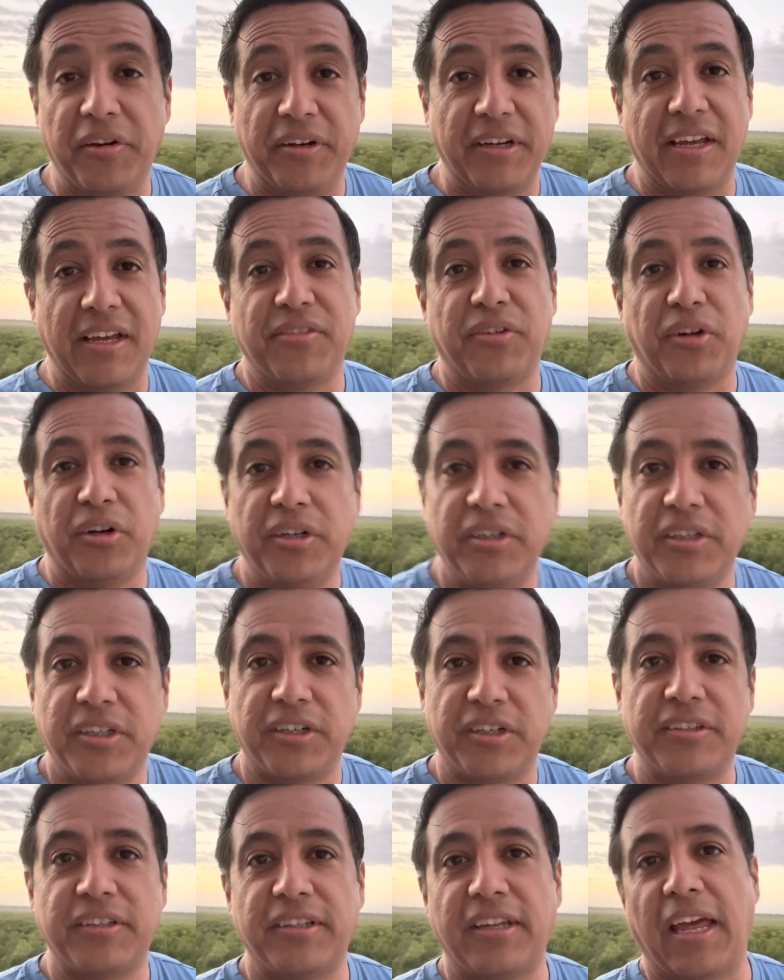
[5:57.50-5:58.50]
guests
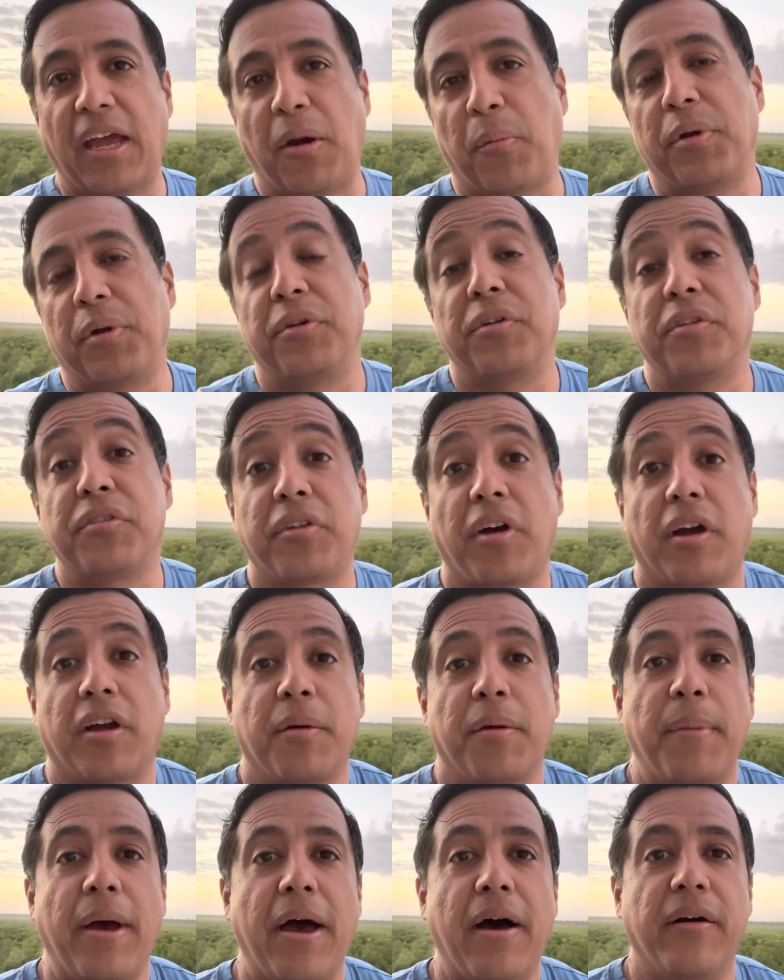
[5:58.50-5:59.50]
earlier today, and we were just
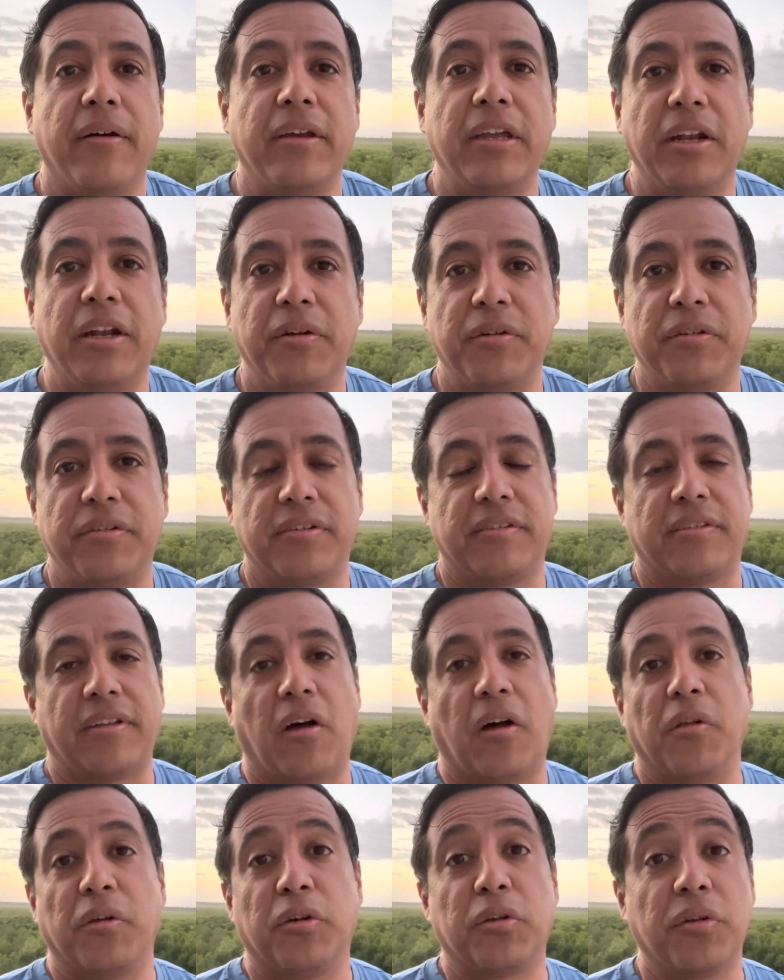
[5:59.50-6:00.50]
talking about, you know, just
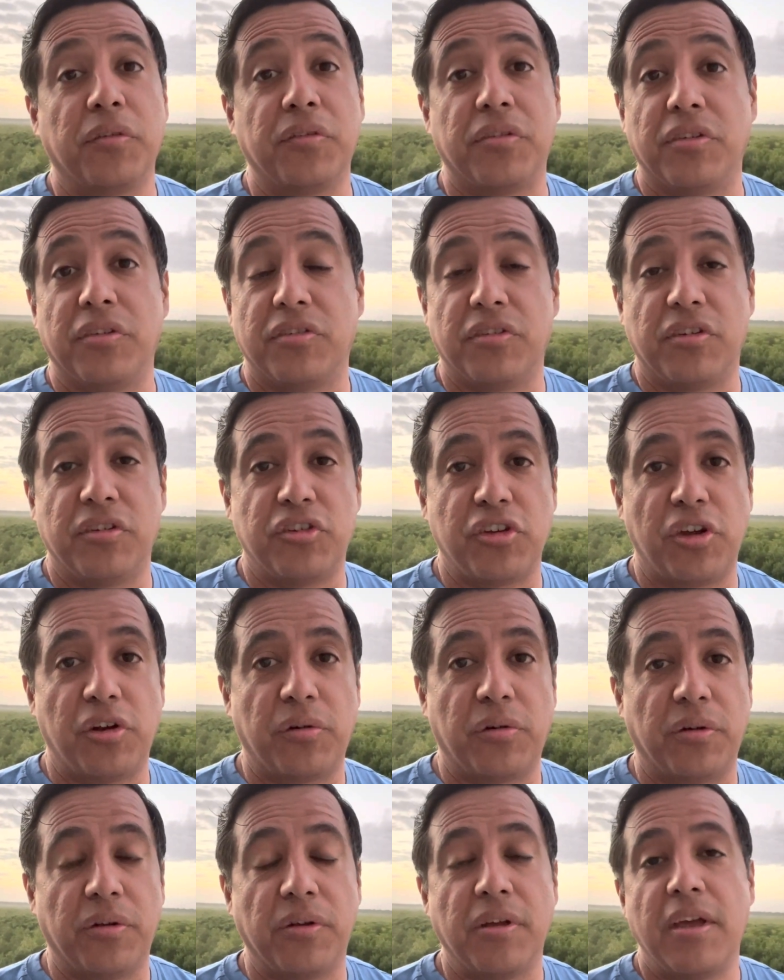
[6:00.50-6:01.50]
all-inclusives in
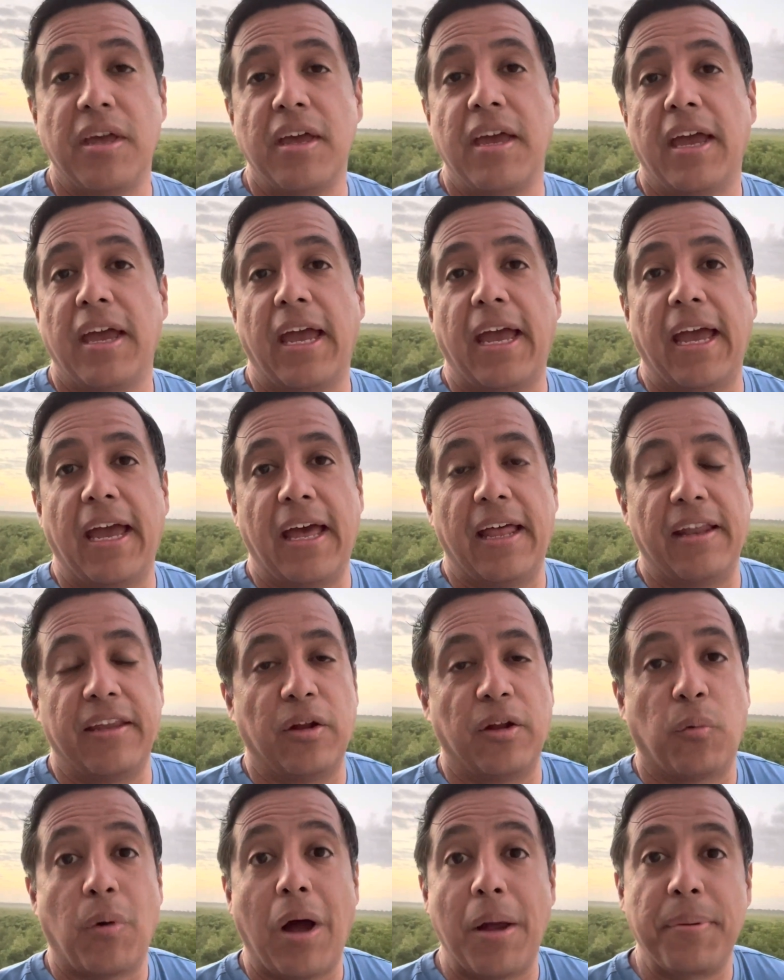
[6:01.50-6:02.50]
general, and, you
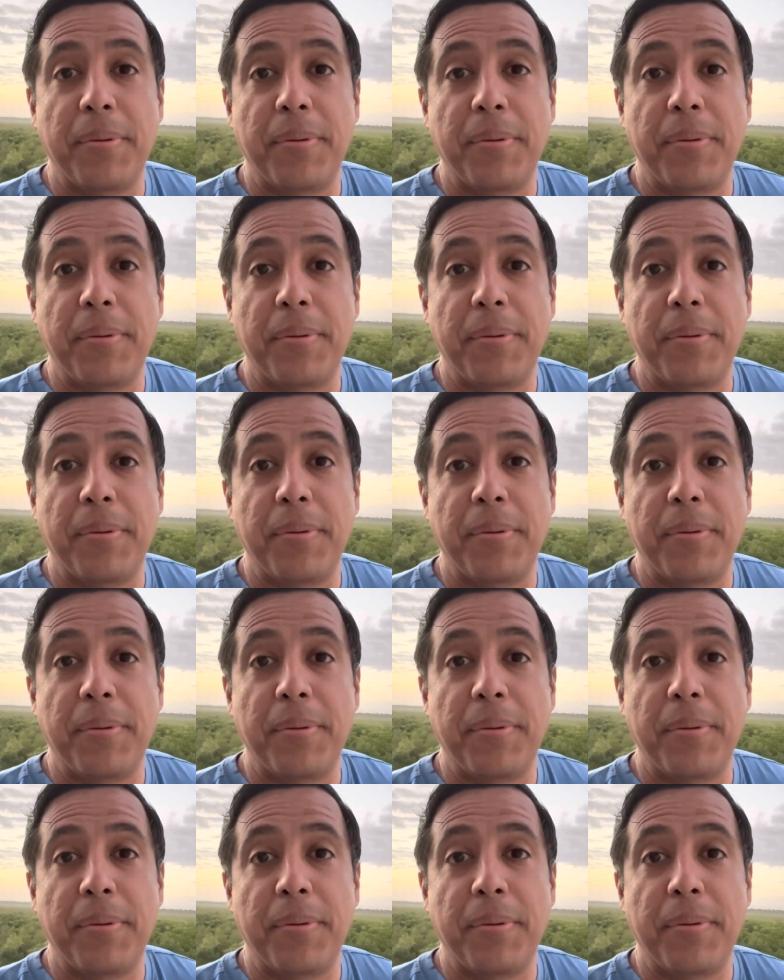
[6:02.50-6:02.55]
know, why